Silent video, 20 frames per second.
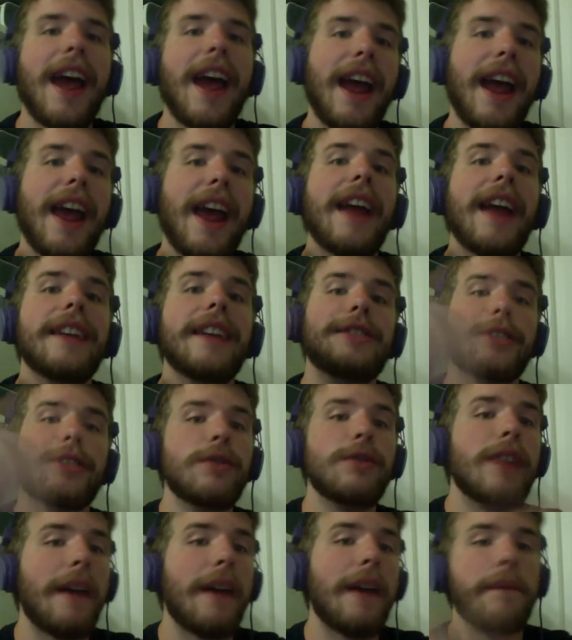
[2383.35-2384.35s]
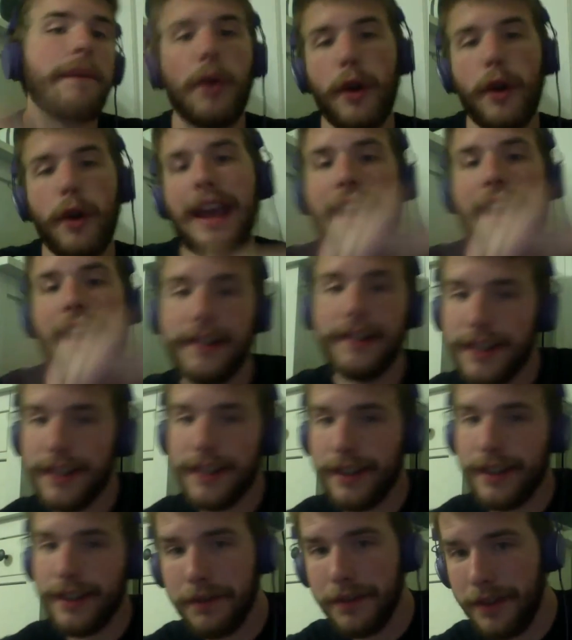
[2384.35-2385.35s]
And do not forget,
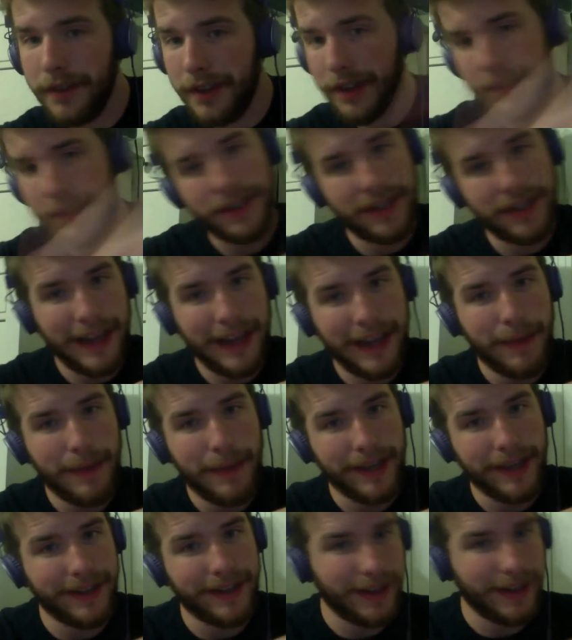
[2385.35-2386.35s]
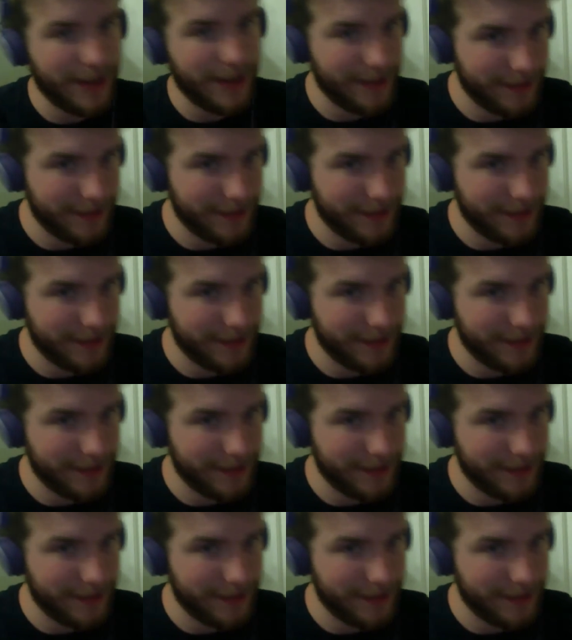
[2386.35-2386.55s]
stay basic.